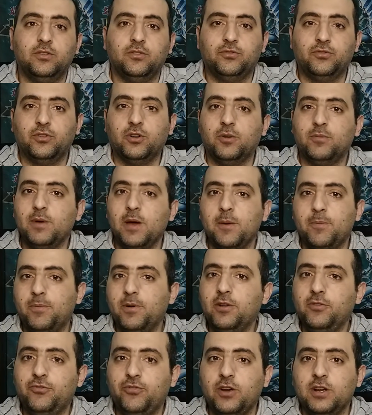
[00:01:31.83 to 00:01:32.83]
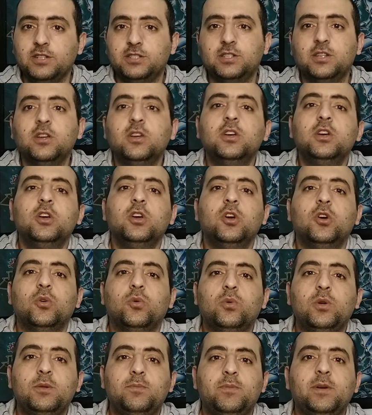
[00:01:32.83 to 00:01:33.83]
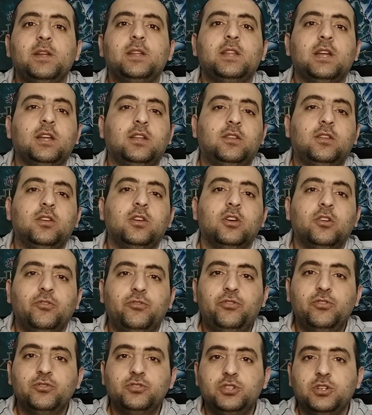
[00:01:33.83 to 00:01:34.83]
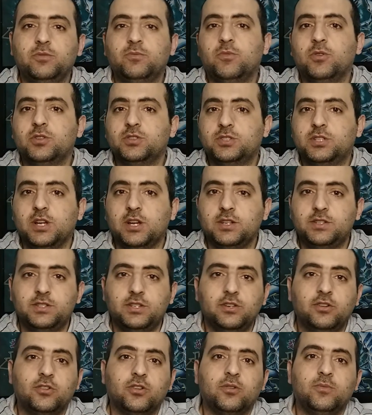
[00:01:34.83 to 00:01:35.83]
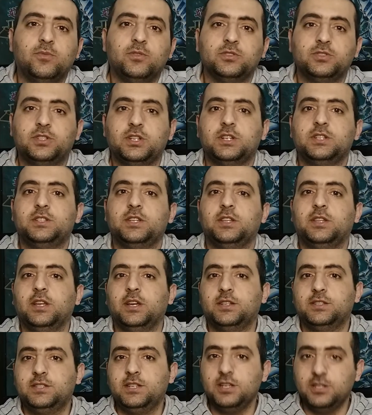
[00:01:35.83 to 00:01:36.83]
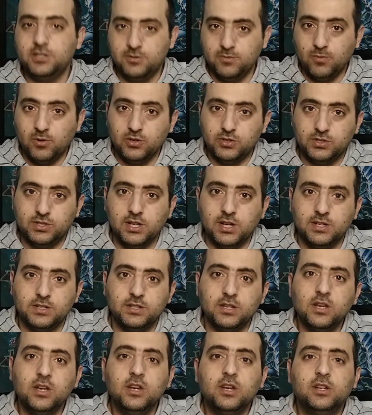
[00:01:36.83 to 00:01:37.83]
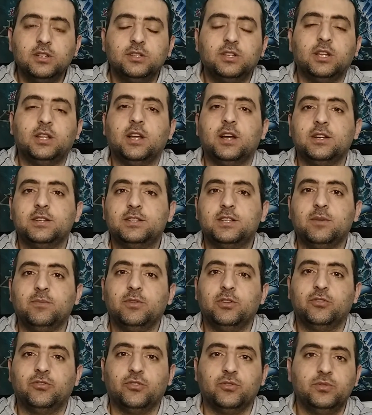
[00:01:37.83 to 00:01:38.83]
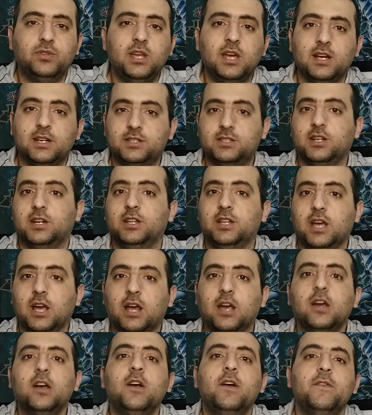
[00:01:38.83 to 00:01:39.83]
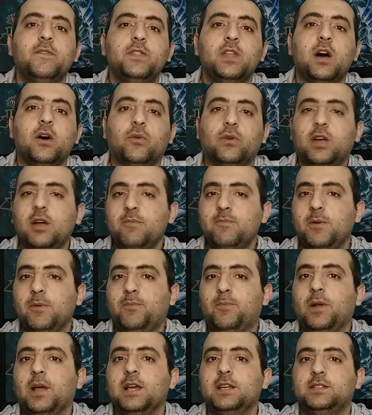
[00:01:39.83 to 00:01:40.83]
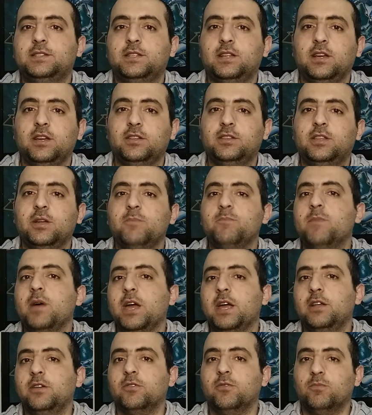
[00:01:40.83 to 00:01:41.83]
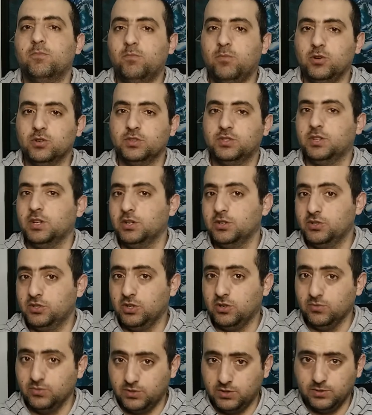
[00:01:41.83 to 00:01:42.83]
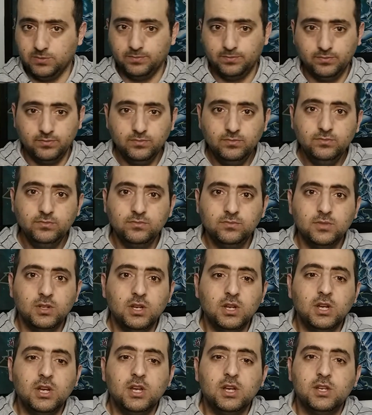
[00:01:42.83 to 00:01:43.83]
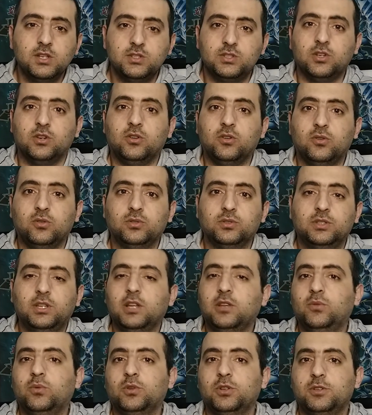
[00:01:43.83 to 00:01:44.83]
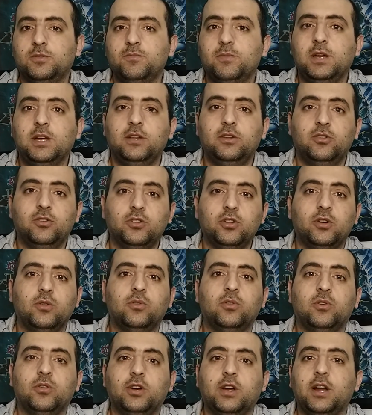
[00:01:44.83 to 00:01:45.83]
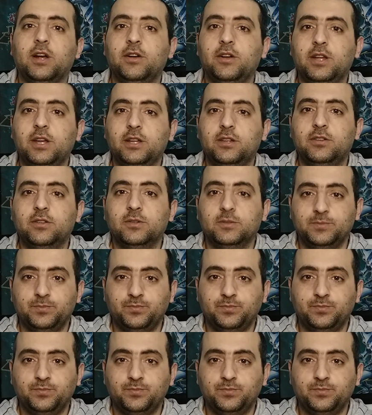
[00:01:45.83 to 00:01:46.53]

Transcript: from April 1st will be that fusion monsters, synchro monsters and Xyz monsters that are summoned from the extra deck now can be placed in the main monster zones. So that would mean you no longer need